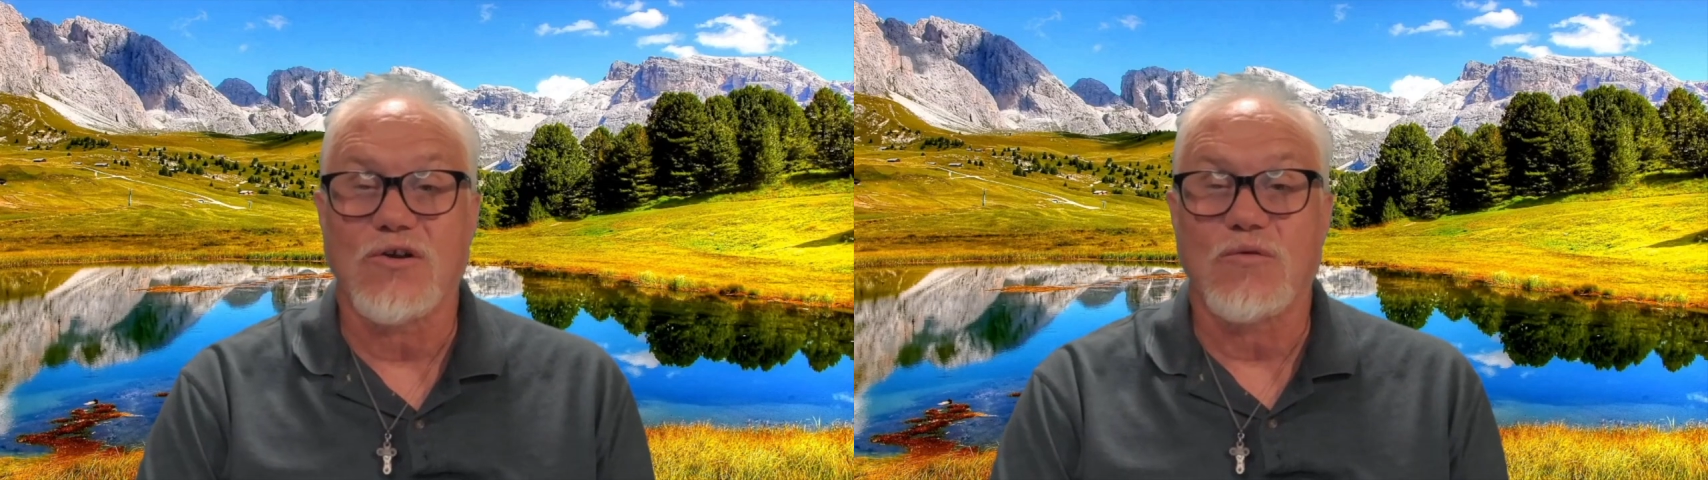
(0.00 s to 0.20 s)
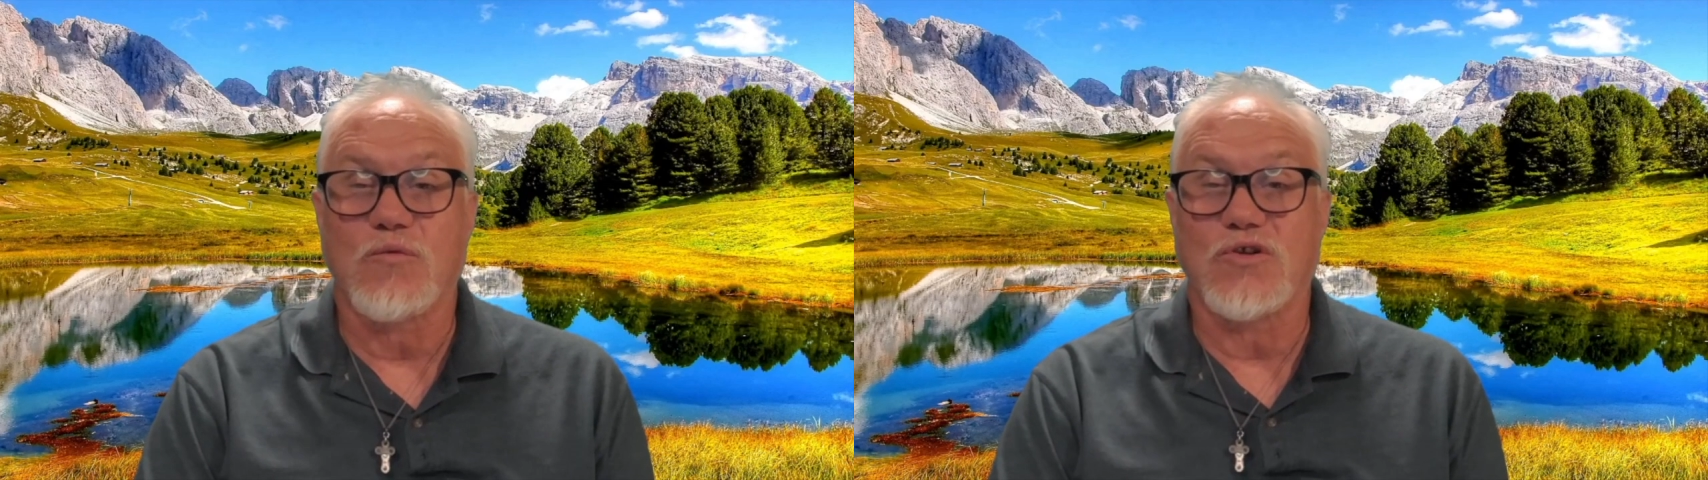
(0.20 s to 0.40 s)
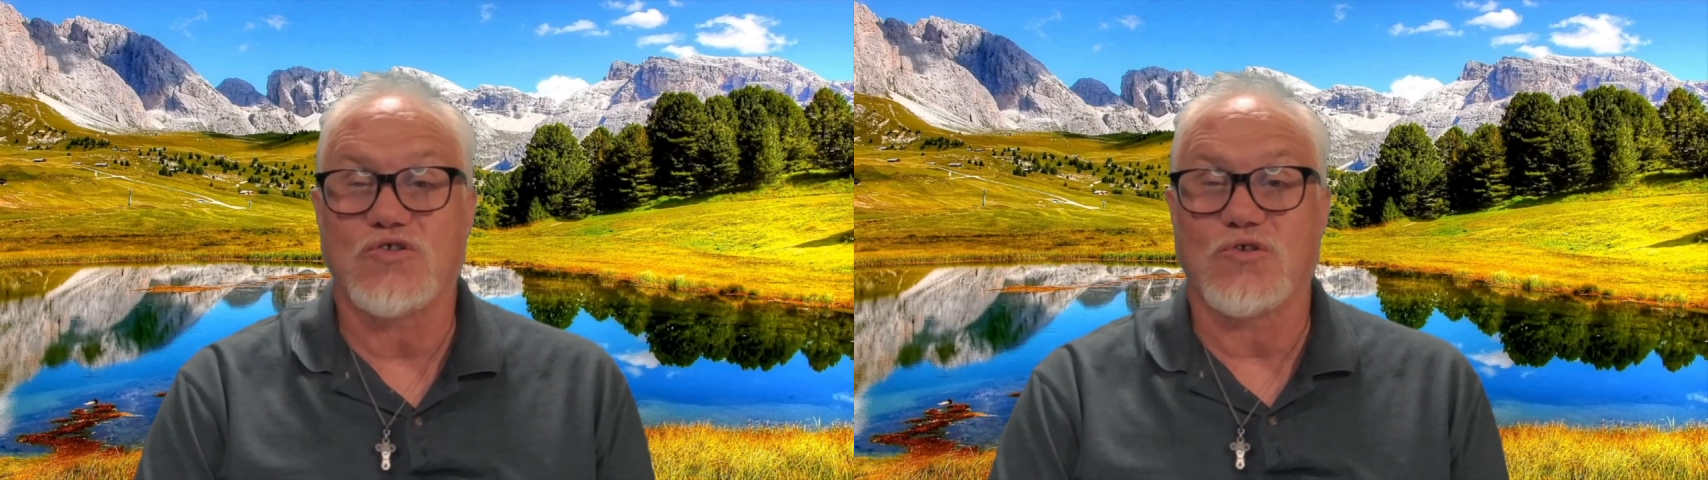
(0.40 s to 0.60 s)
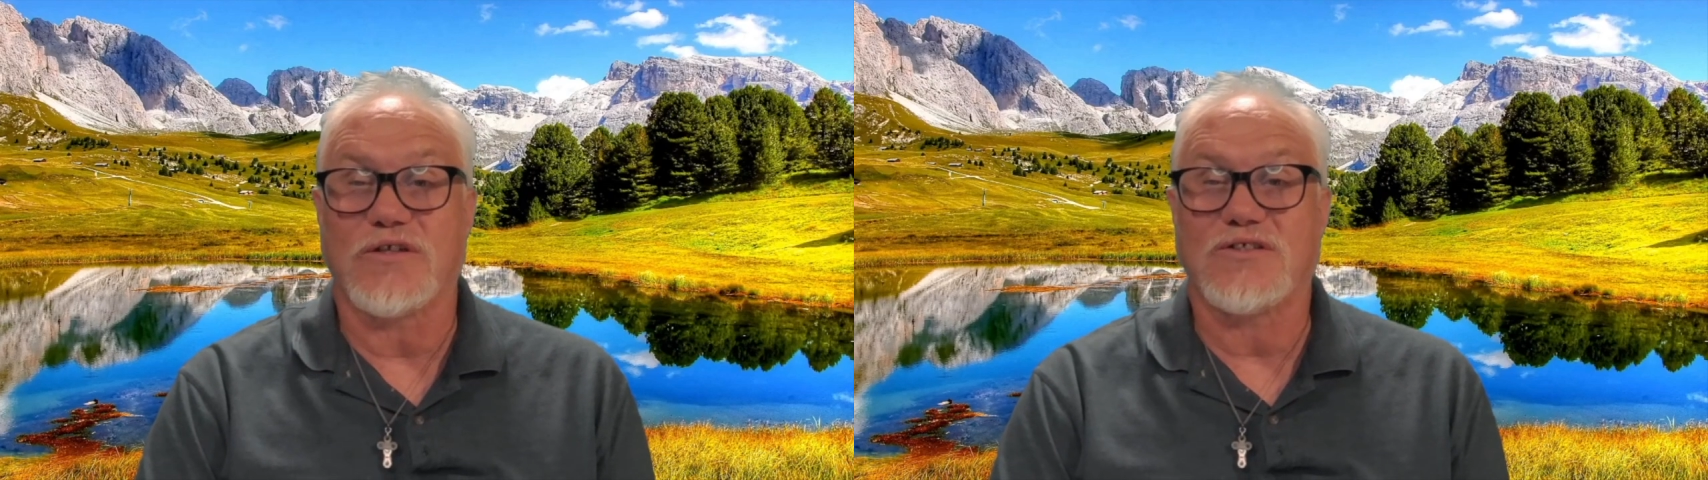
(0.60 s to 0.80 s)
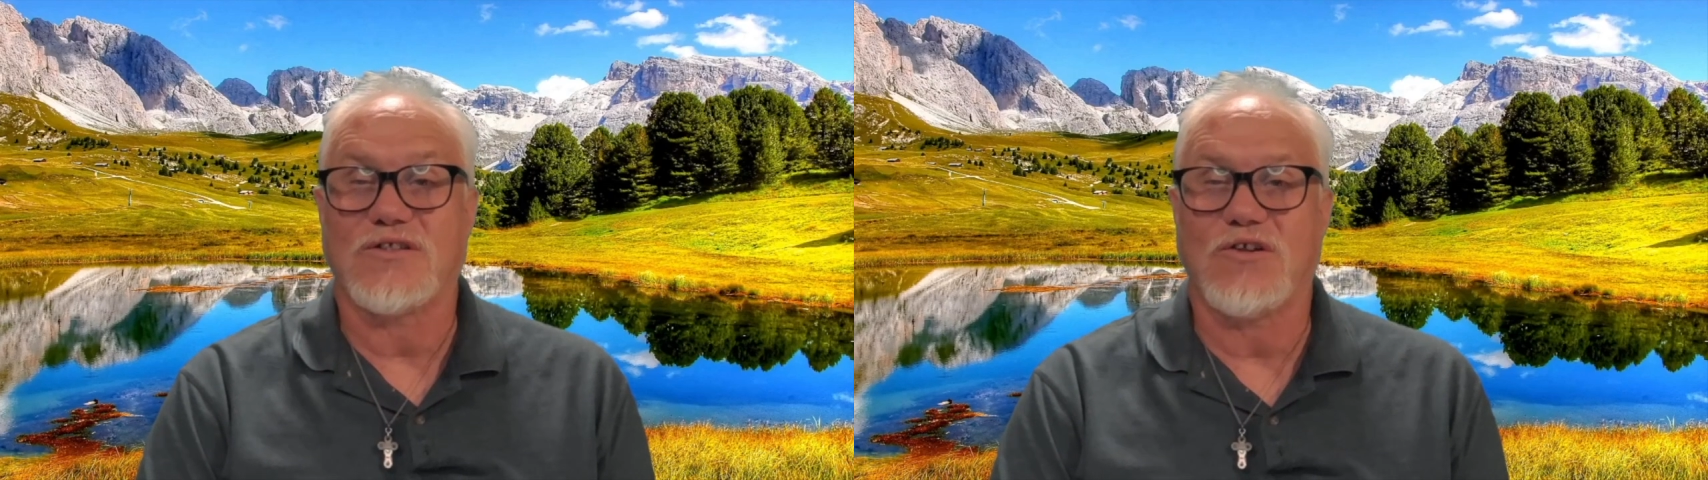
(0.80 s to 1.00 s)

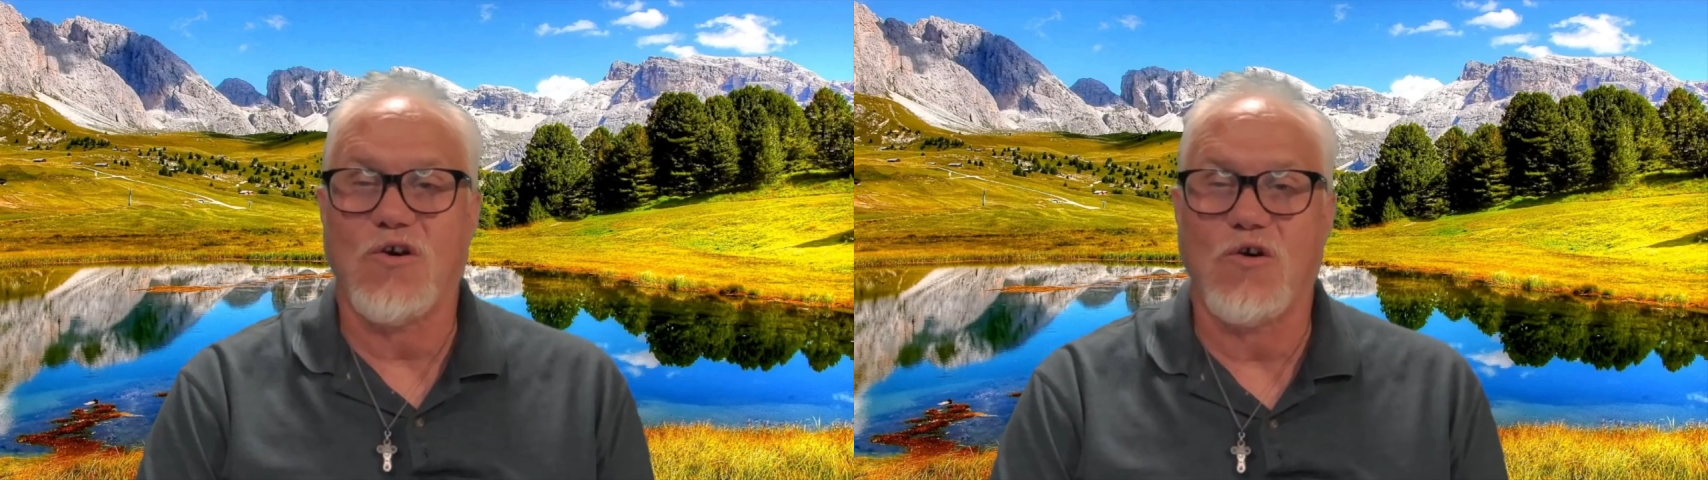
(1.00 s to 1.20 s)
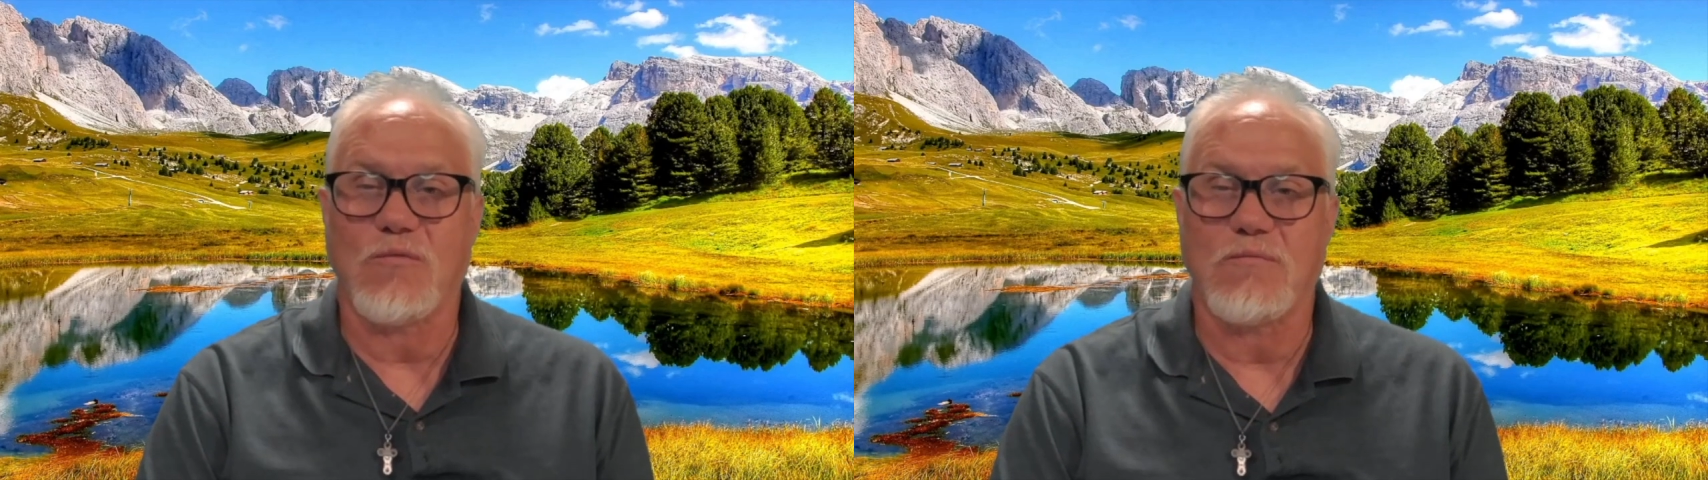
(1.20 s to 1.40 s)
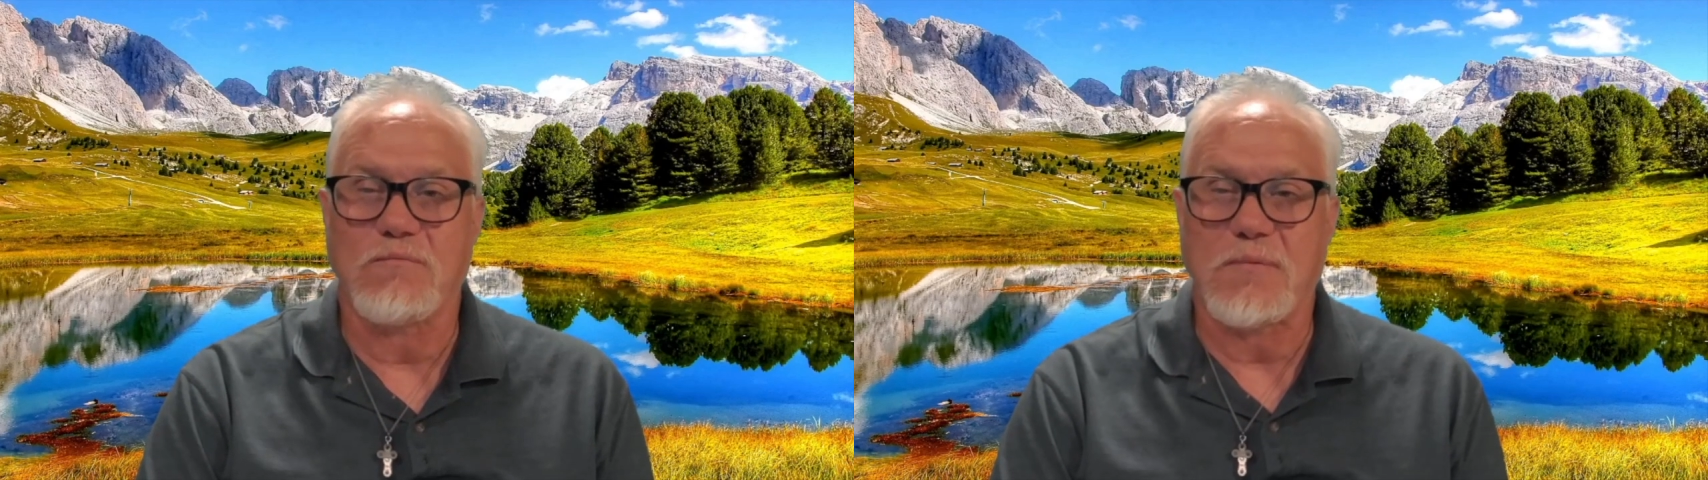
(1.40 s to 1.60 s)
Rejoice in hope.